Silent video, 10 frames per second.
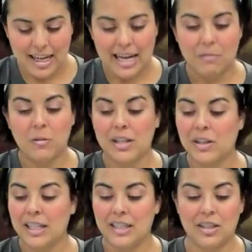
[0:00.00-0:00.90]
And what you're
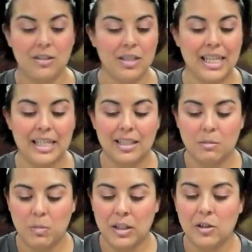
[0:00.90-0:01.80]
going to do is
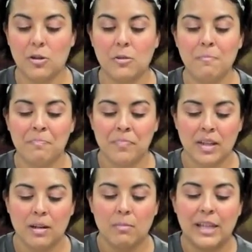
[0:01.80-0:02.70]
put your
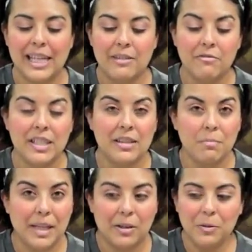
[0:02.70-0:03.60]
gift in the
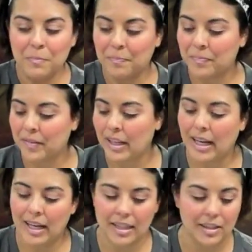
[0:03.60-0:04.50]
middle.
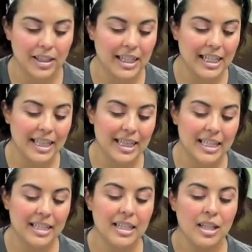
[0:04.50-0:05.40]
You're going to get
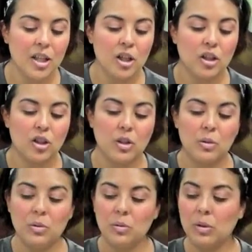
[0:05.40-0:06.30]
the
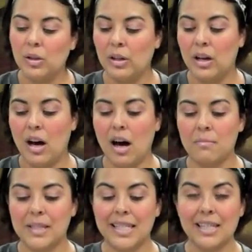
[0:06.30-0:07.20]
two
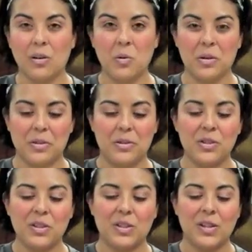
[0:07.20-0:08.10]
opposite
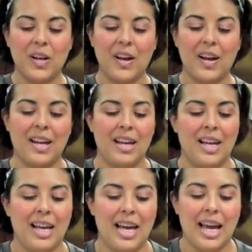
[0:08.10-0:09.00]
corners
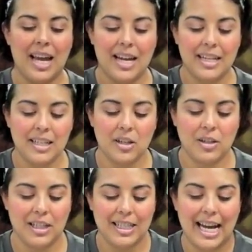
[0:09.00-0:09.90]
and you're
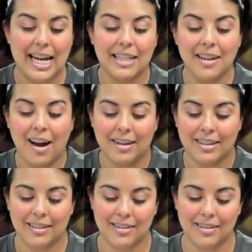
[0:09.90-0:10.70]
going to tie a knot.